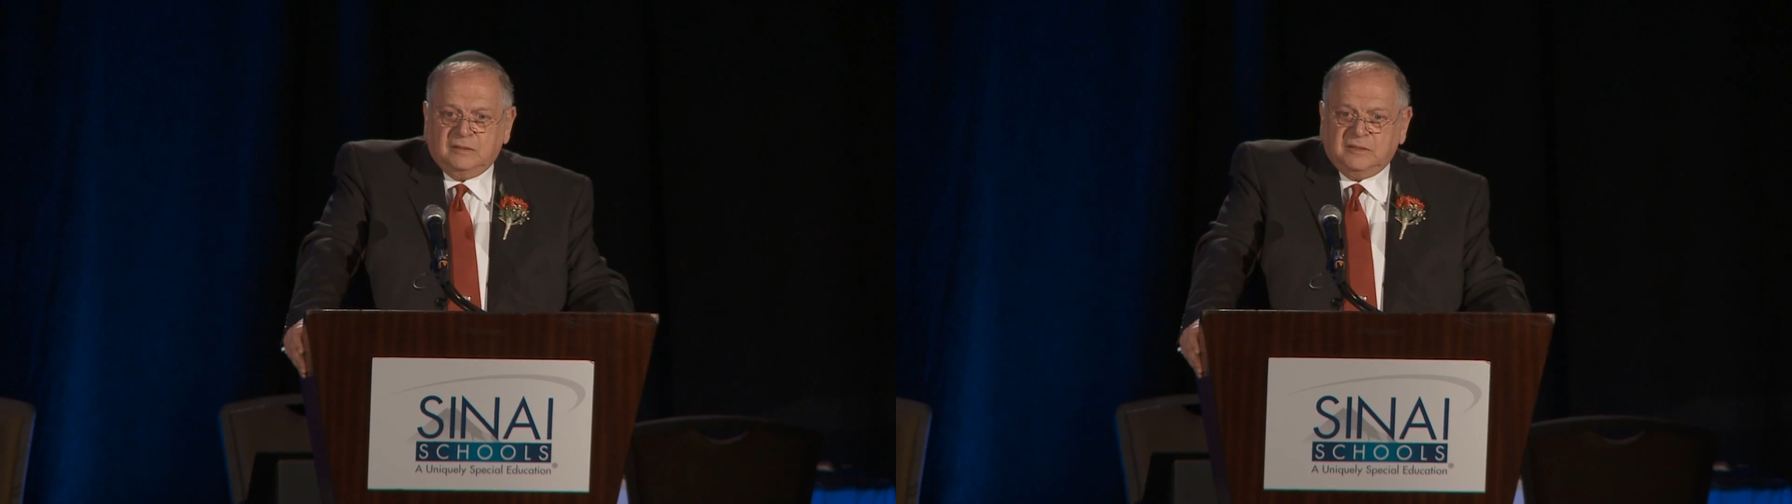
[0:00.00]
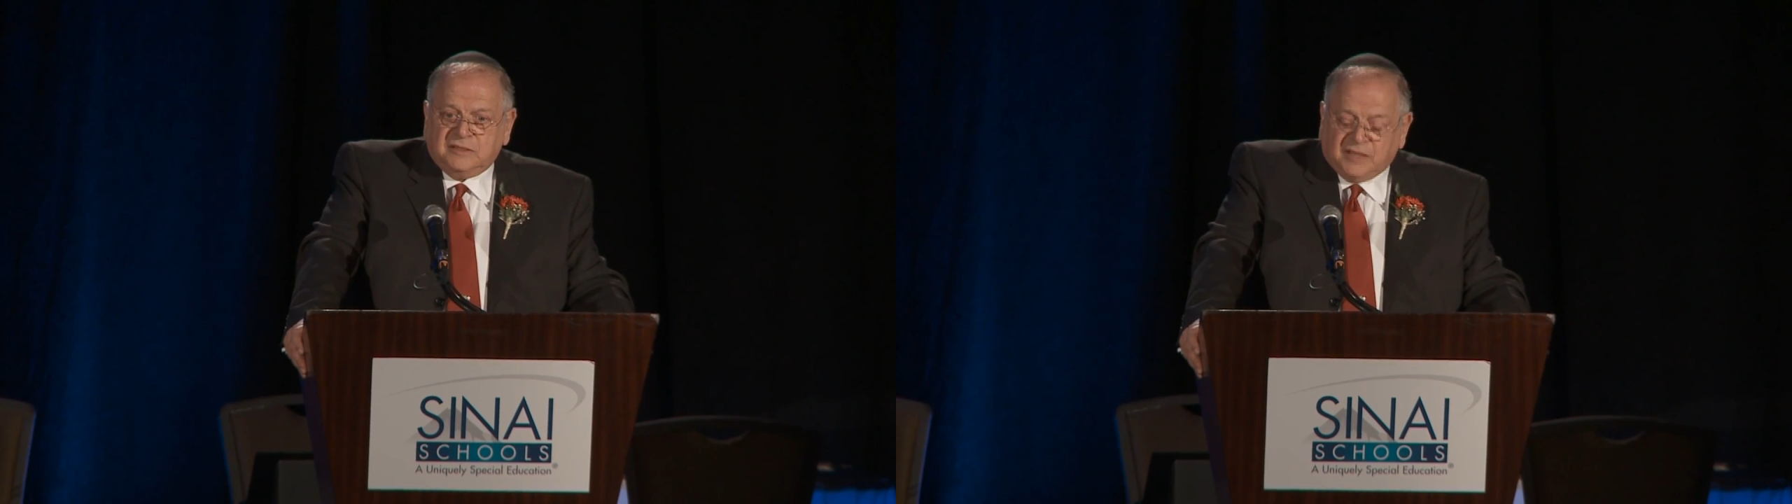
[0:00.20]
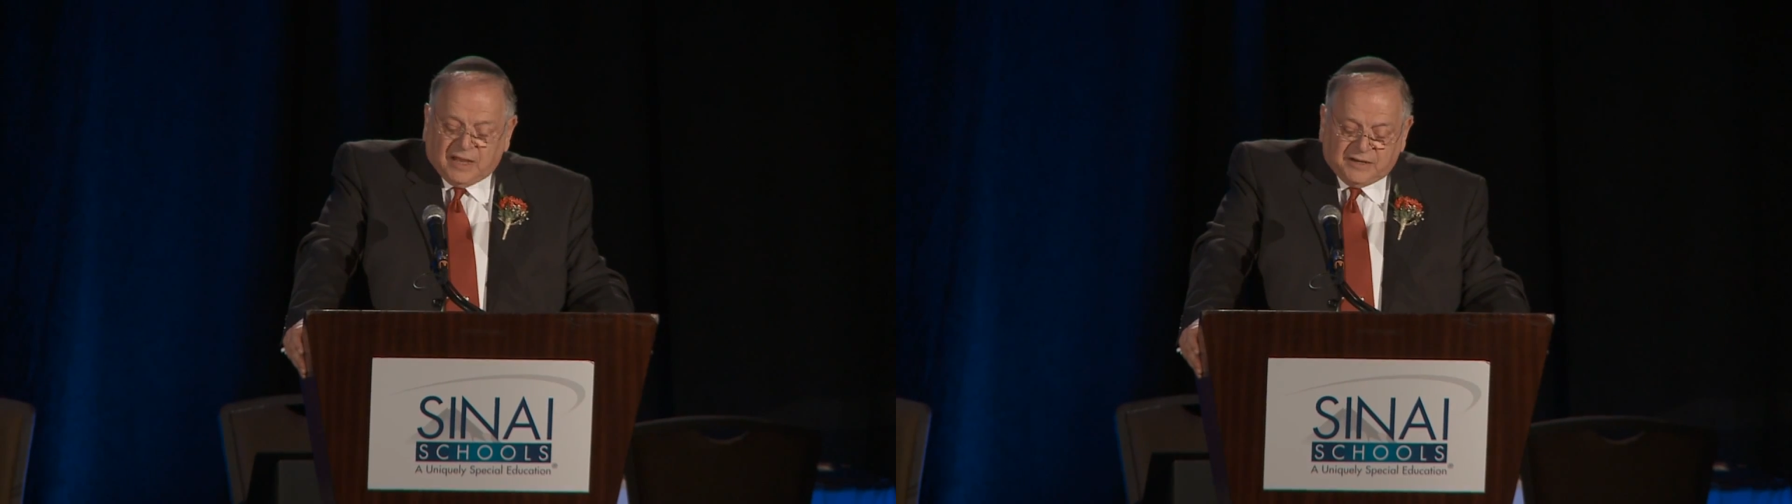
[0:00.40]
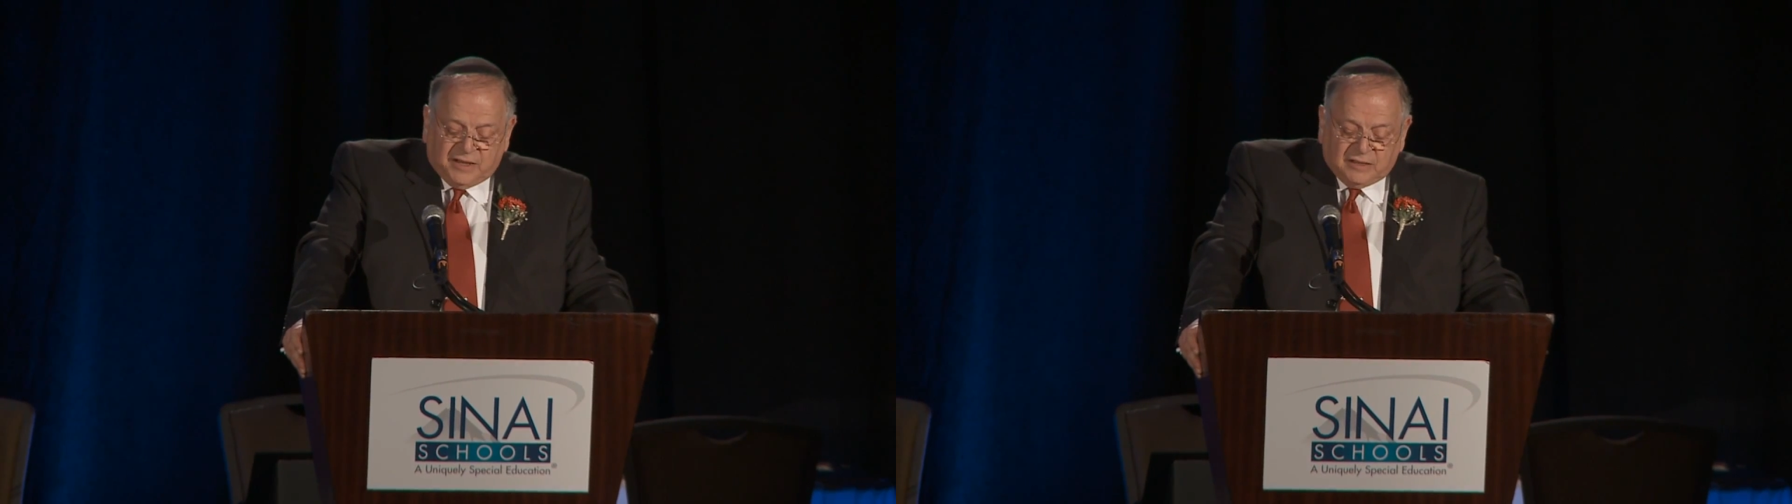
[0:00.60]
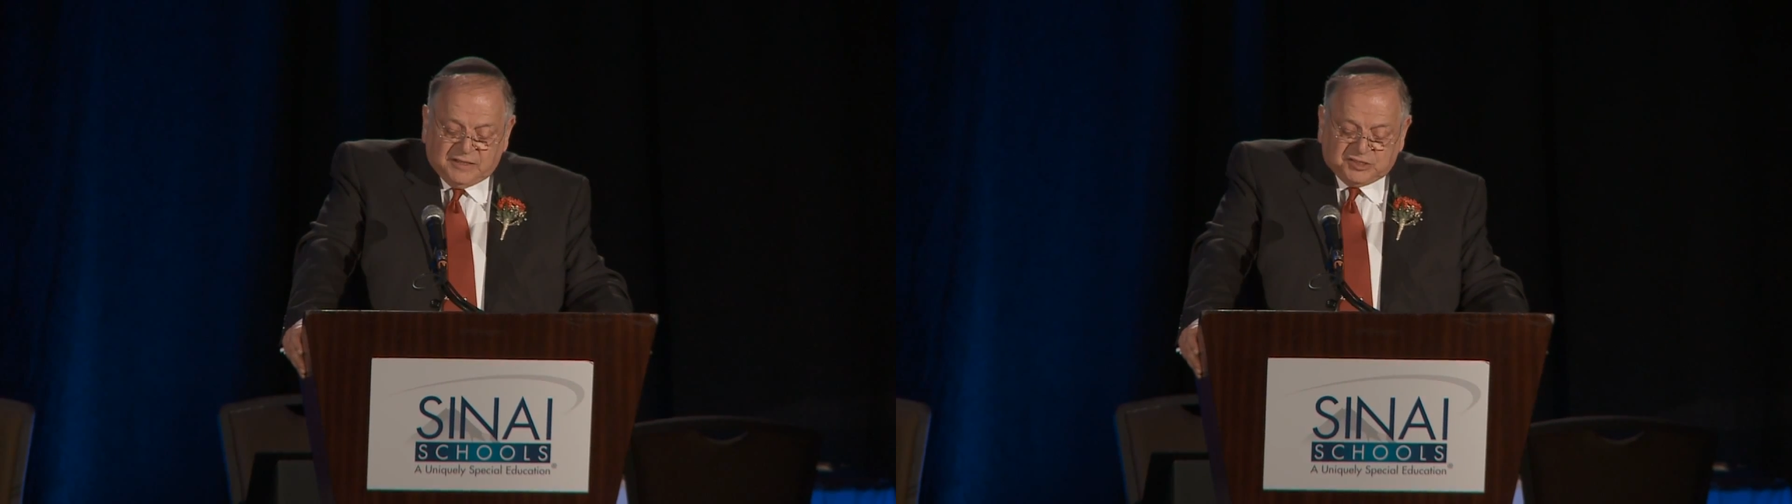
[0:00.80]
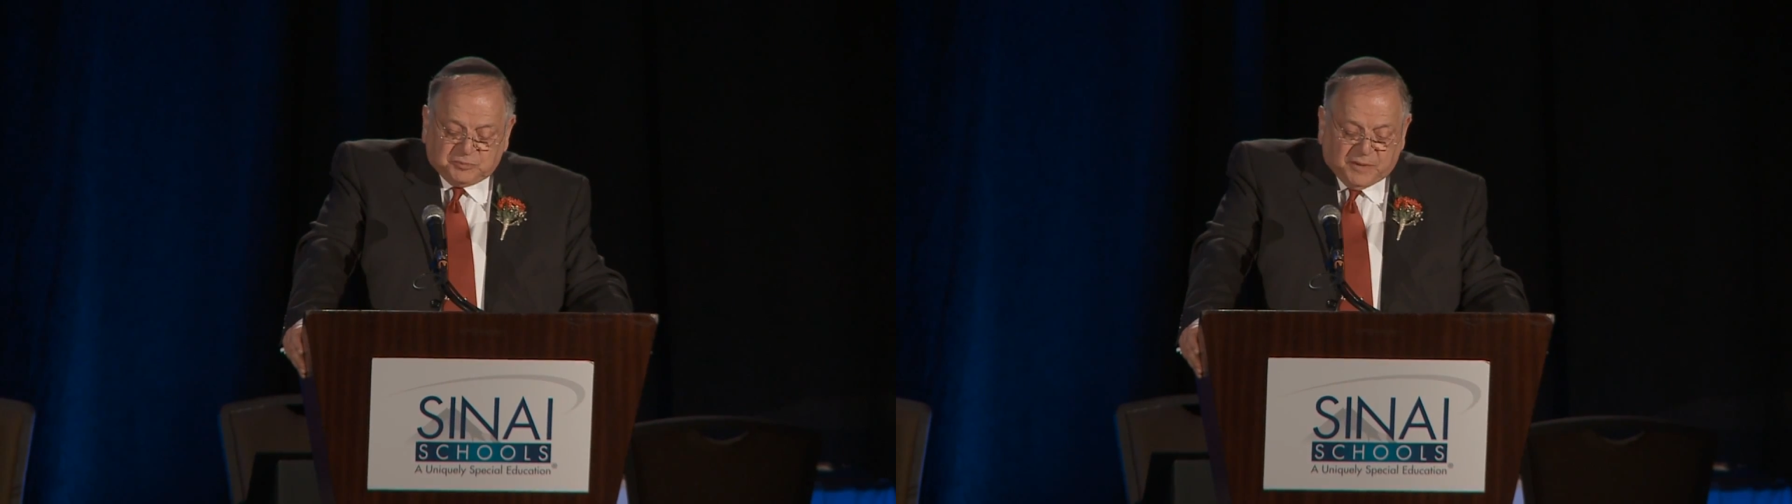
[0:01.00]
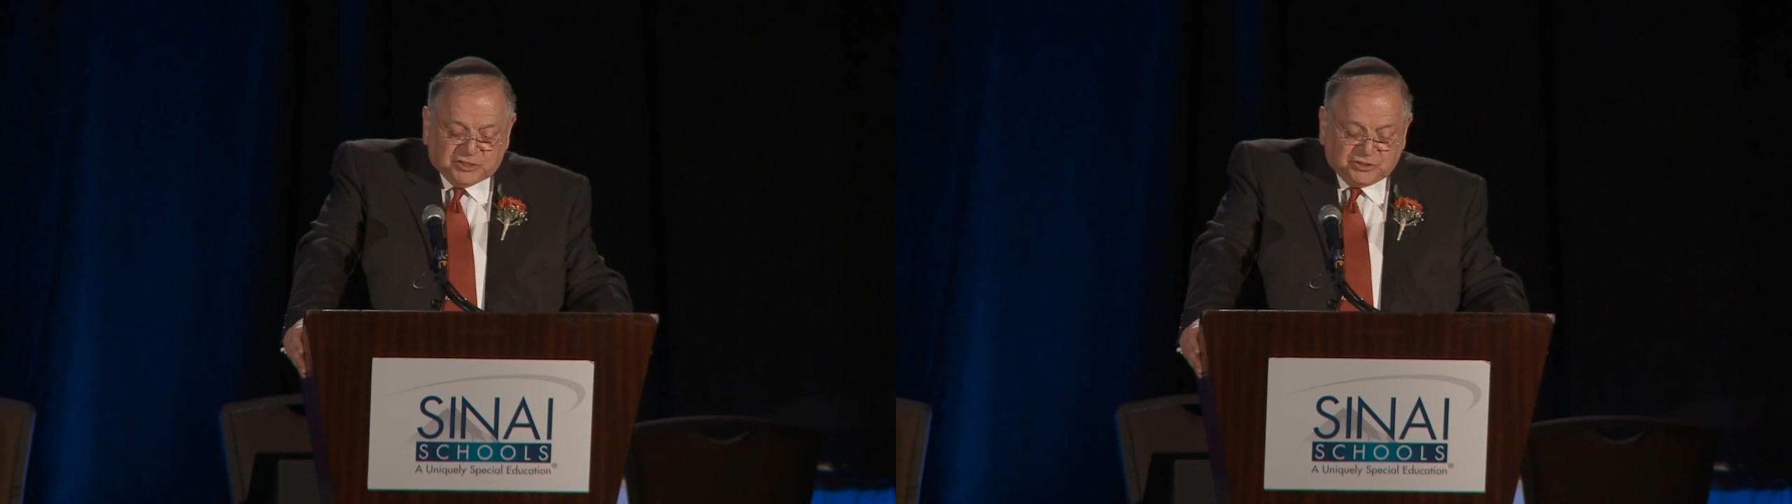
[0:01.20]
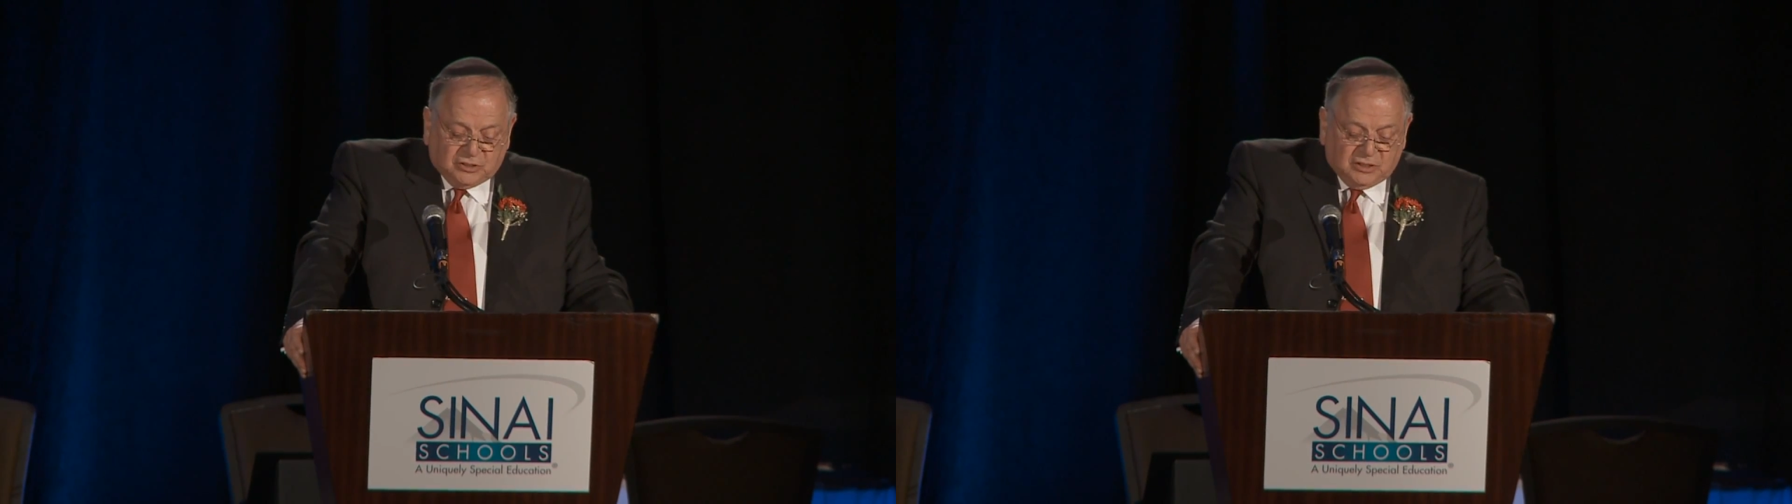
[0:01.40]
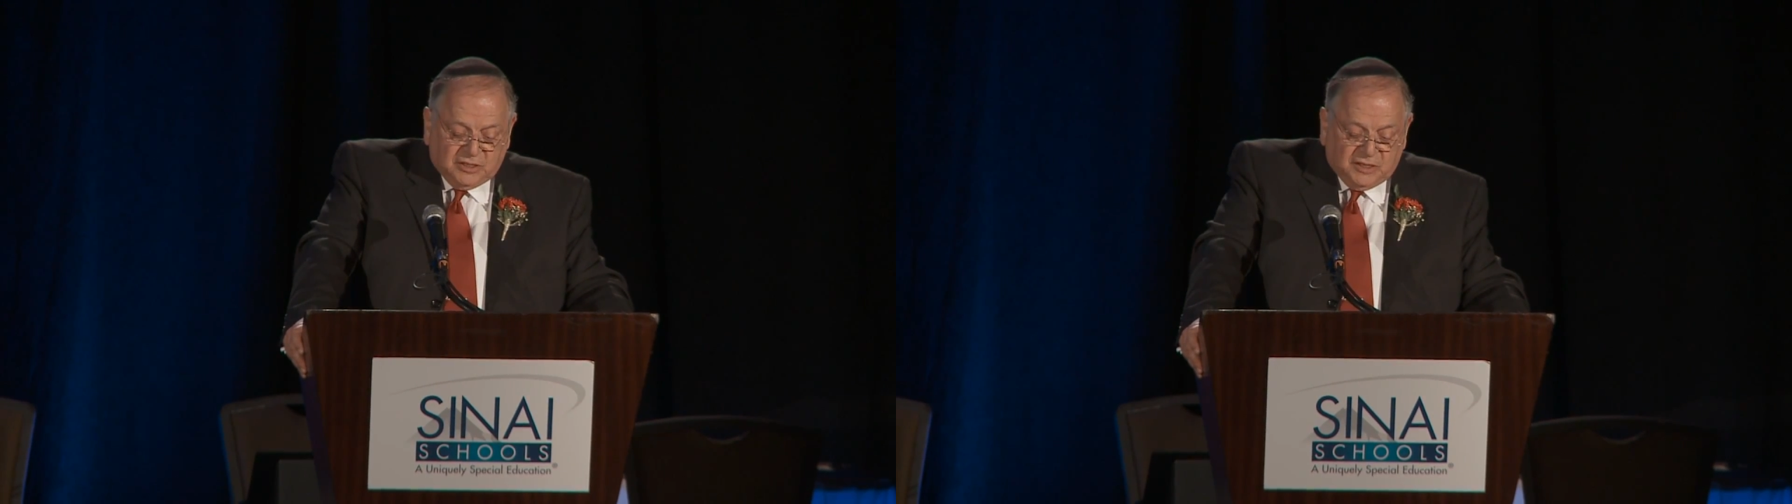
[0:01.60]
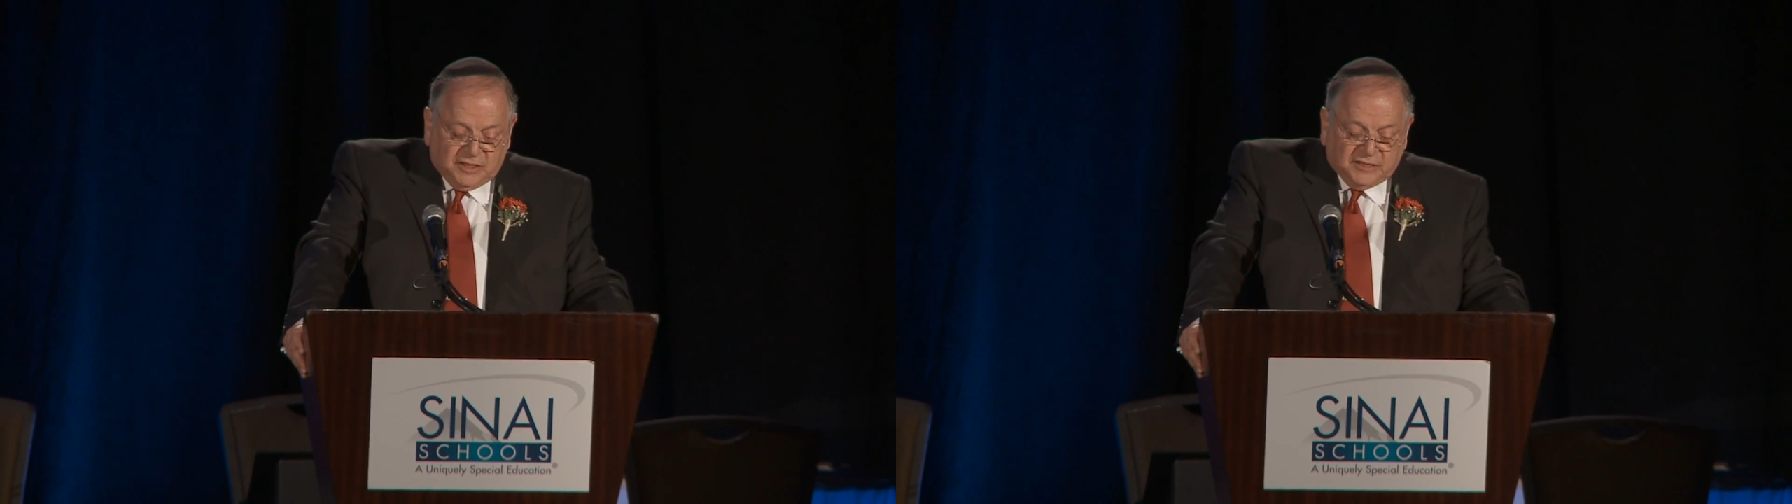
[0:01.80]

Nathanael is special